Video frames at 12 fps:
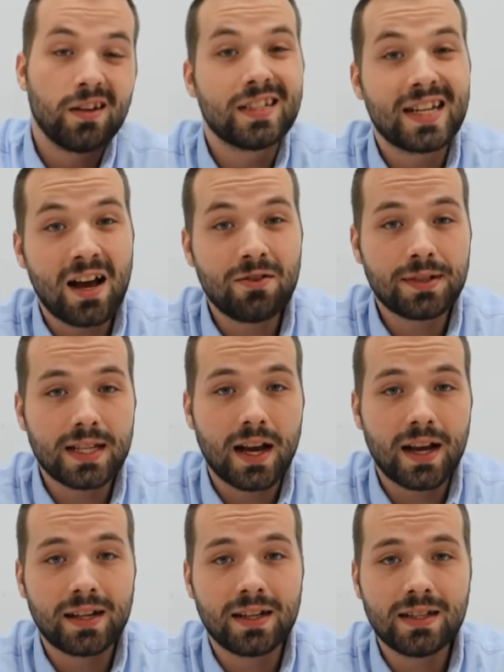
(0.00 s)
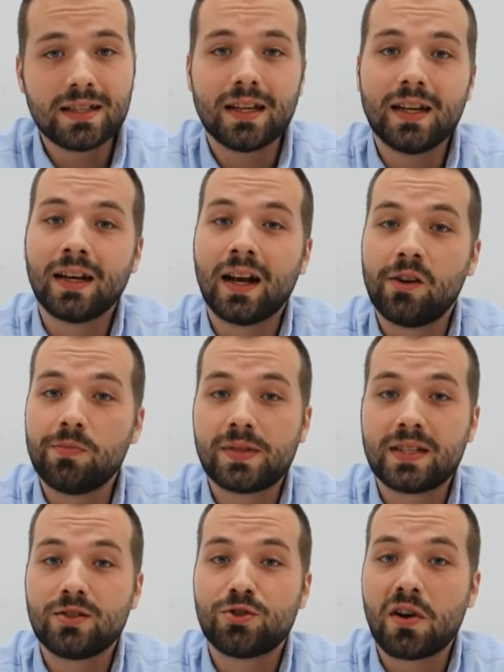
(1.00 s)
Downside is it
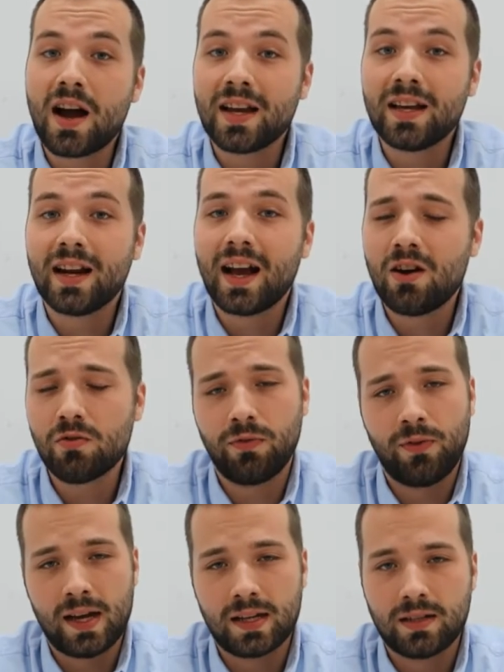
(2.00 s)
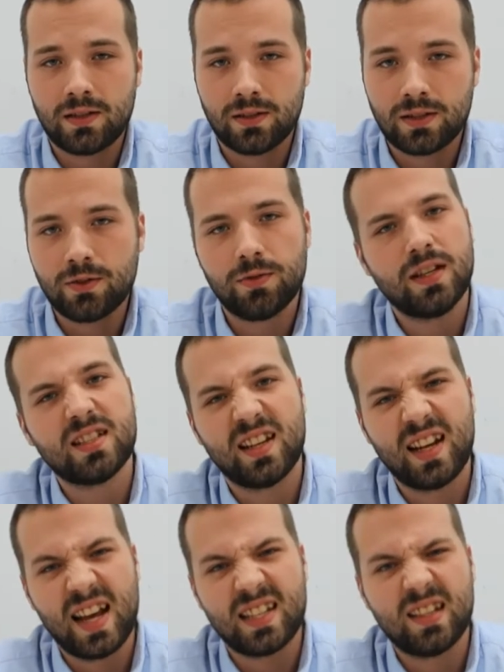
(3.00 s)
helps dry it out faster, so it
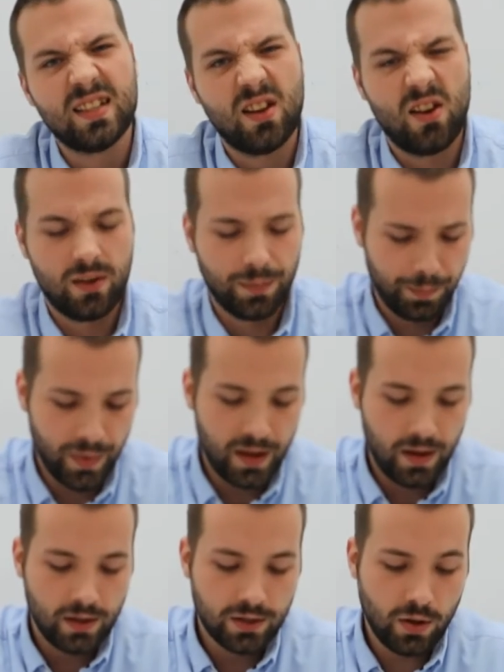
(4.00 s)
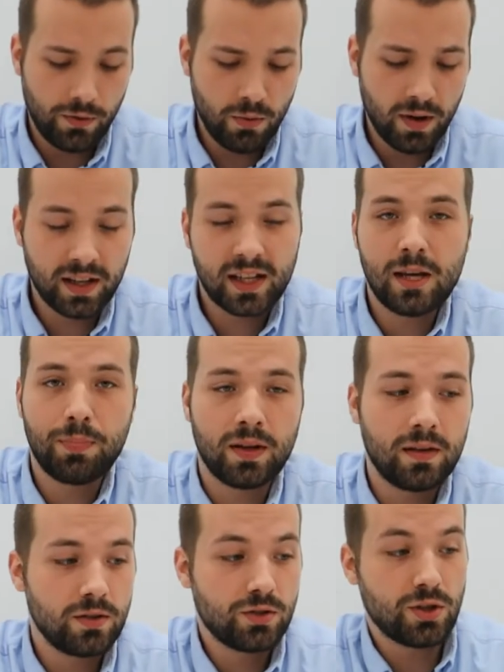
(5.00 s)
doesn't last as long. So if you want to keep
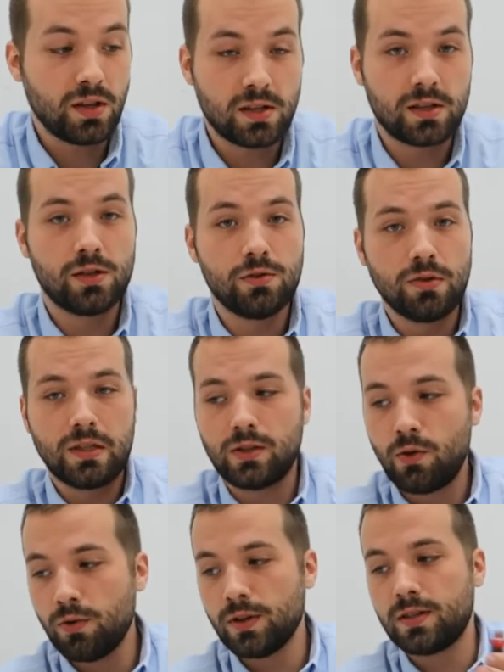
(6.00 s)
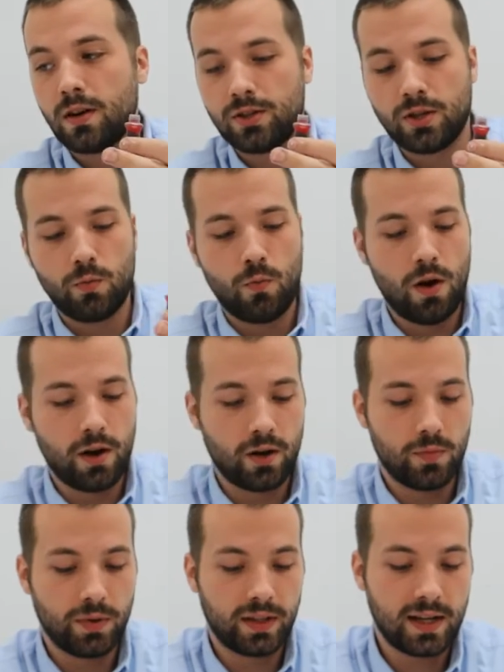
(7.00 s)
it, just use cornstarch and
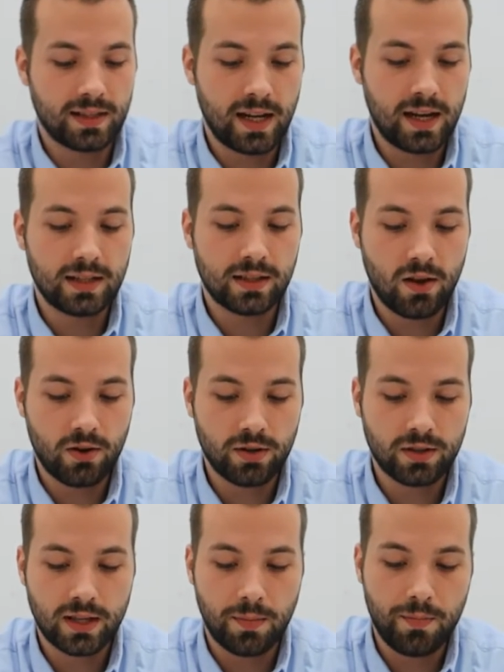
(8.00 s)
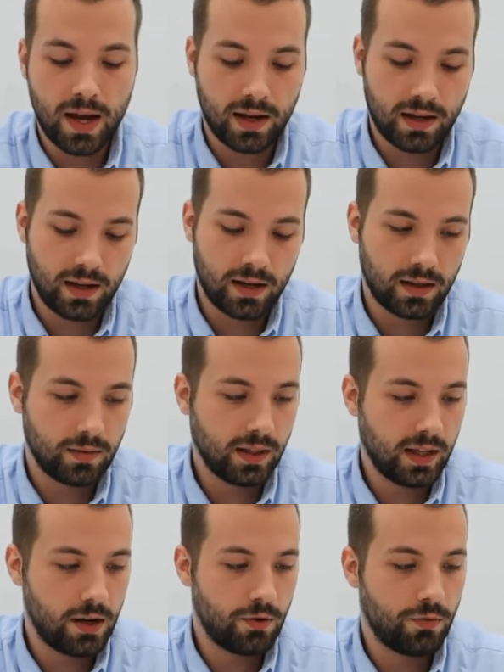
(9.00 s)
water, but that takes longer to make
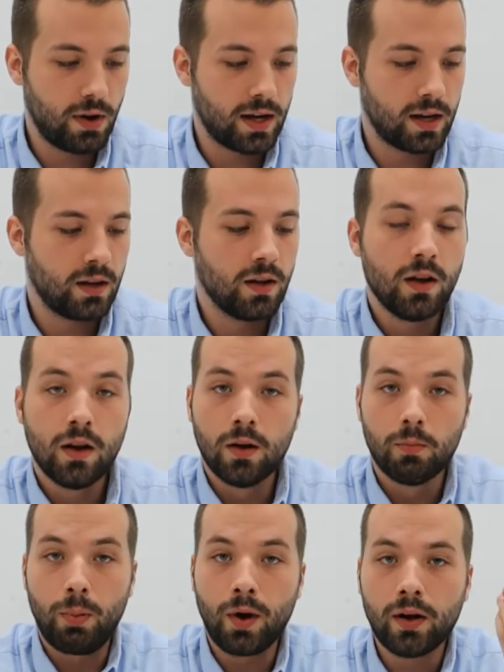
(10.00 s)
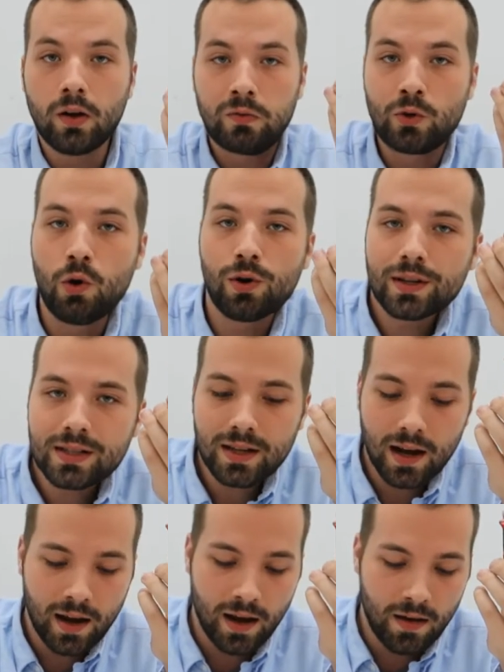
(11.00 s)
and get it ready. But of course,
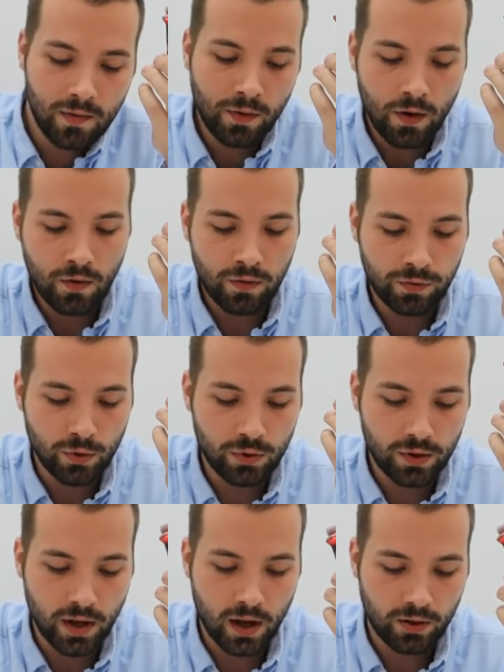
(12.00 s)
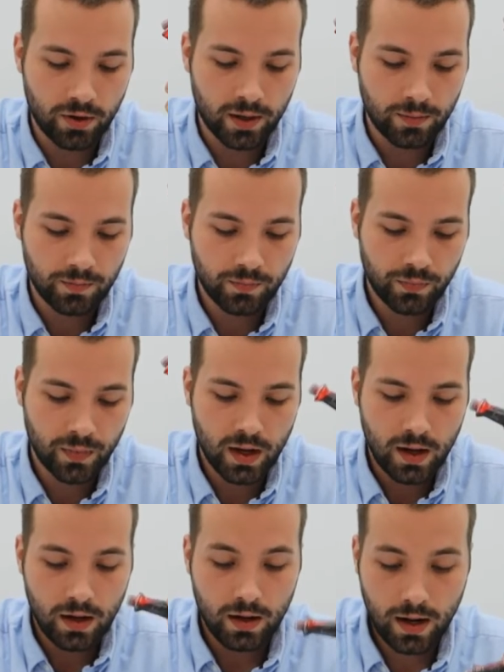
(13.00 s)
I have food coloring.
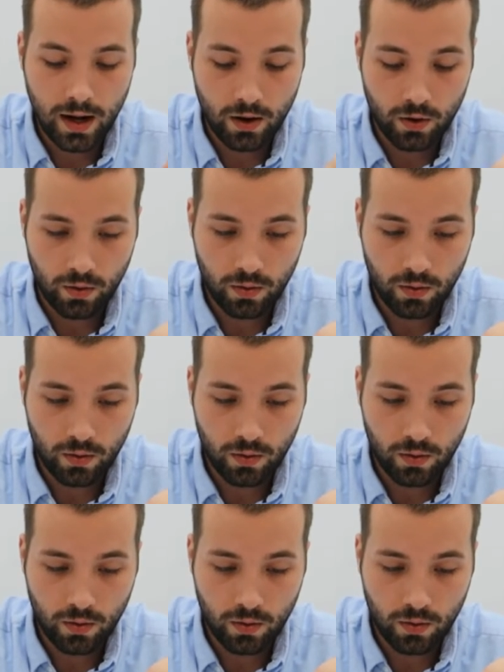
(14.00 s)
Now,